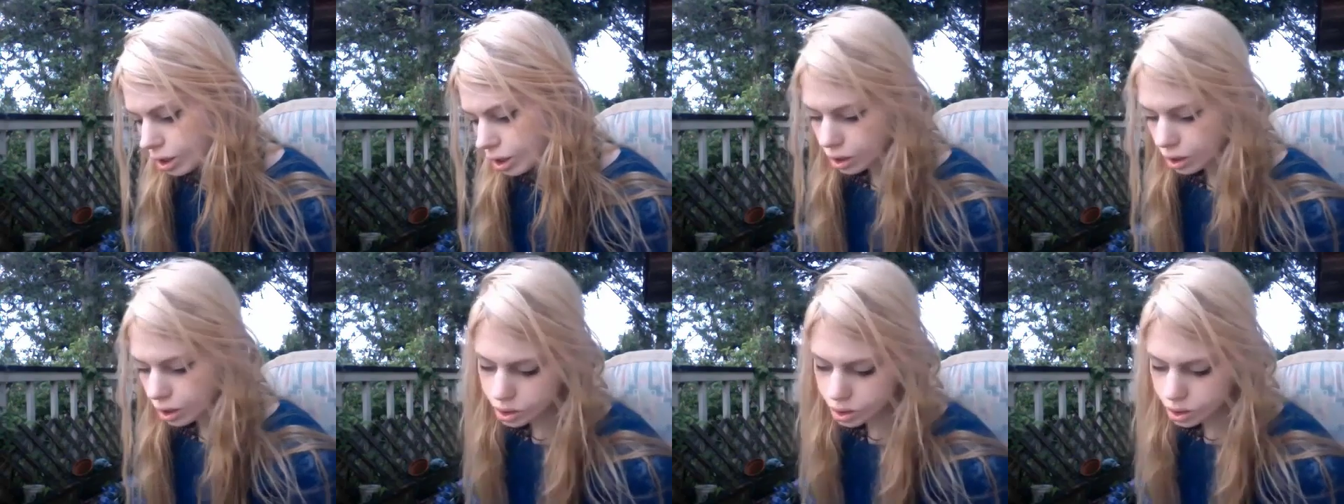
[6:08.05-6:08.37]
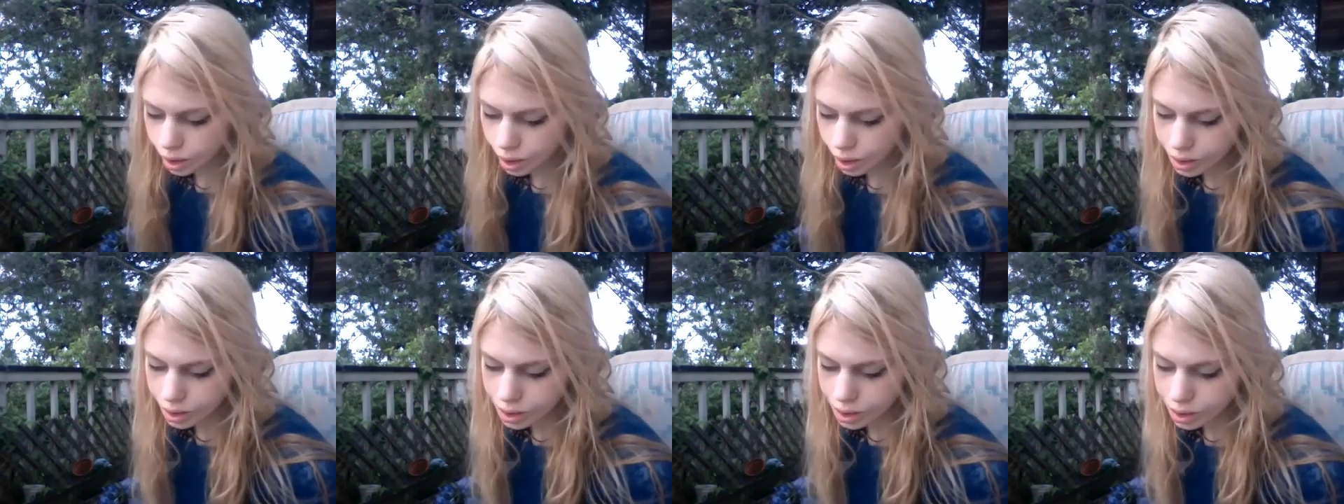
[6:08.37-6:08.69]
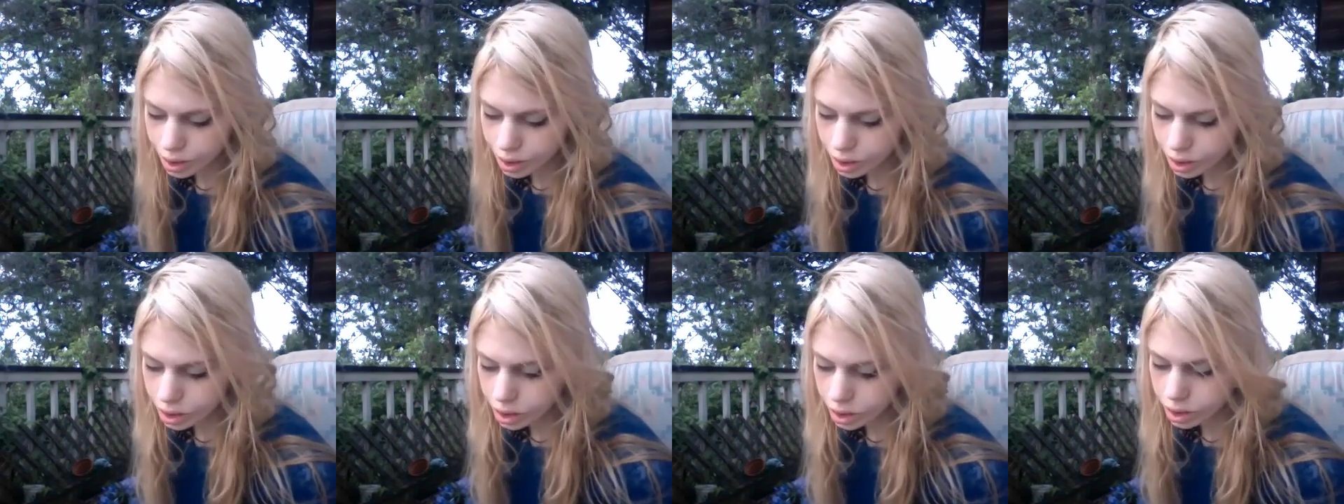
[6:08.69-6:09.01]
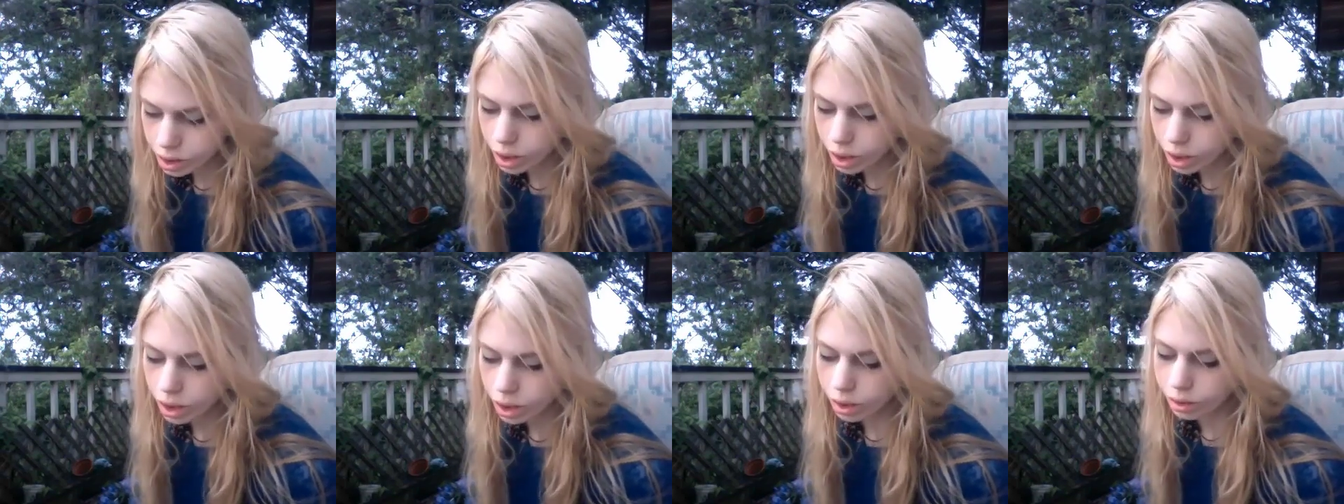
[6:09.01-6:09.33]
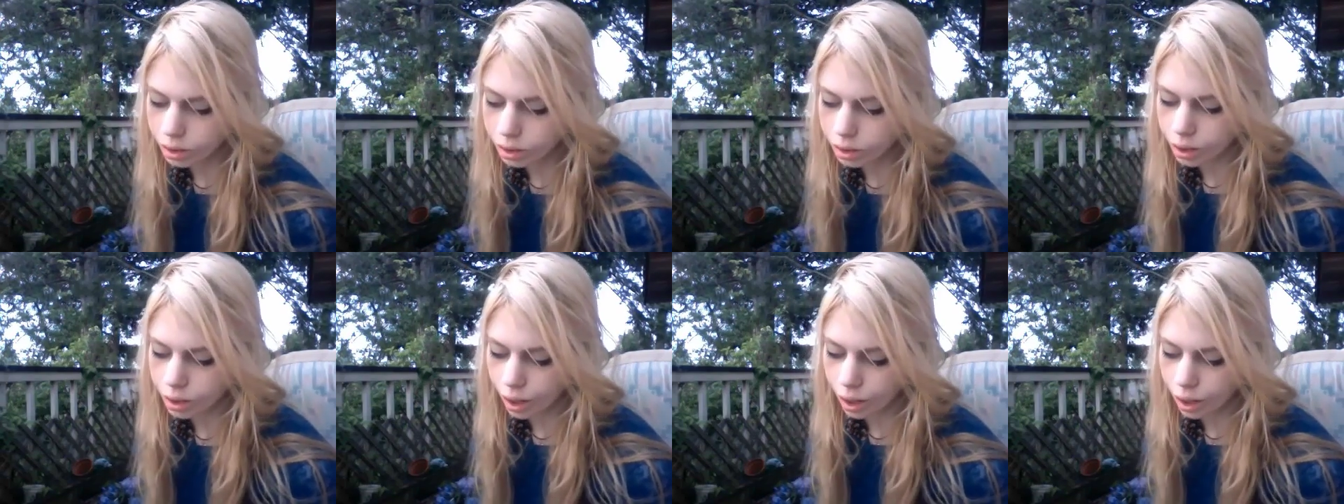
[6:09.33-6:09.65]
a train station
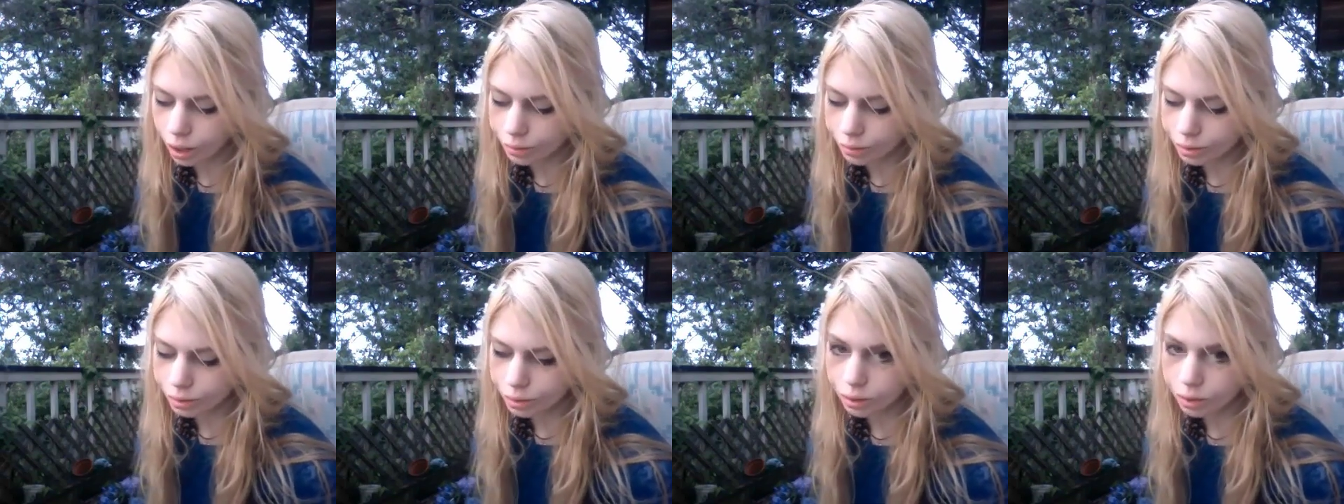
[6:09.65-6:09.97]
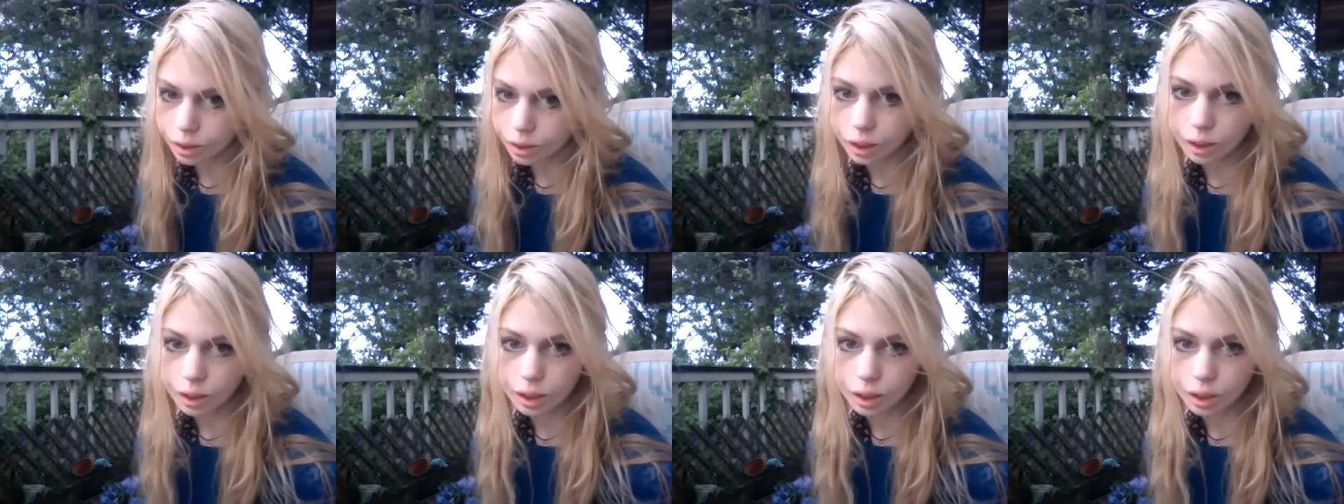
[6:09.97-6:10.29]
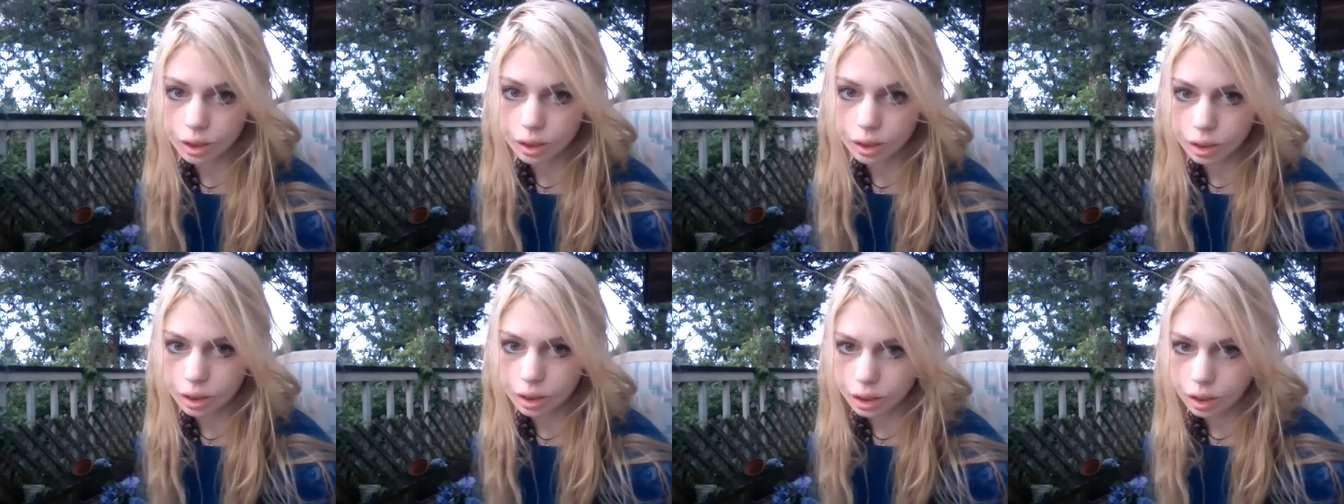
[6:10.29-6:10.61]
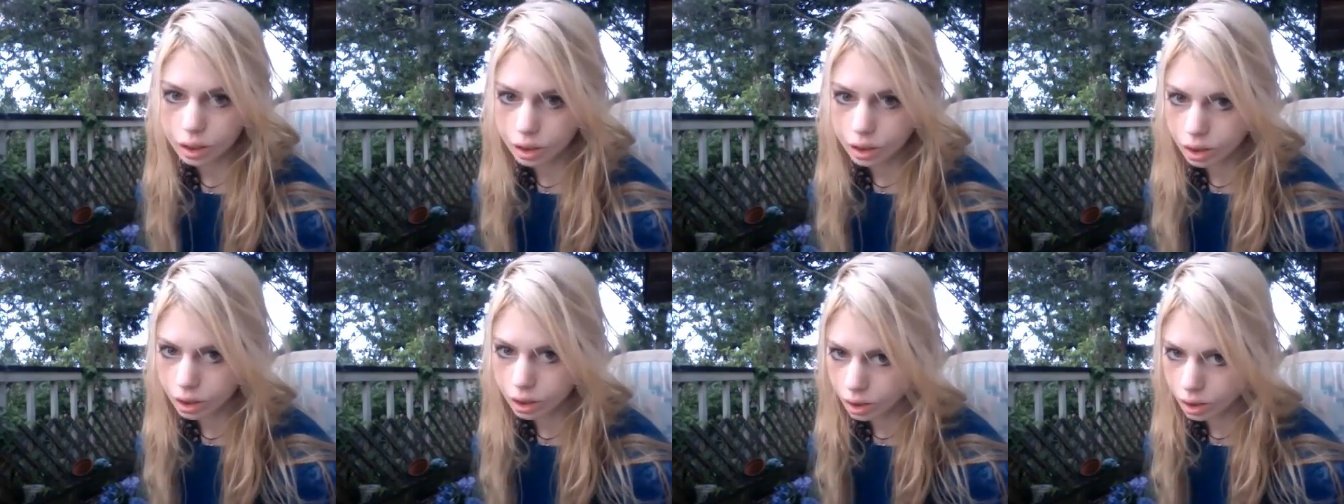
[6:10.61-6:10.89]
or an airport or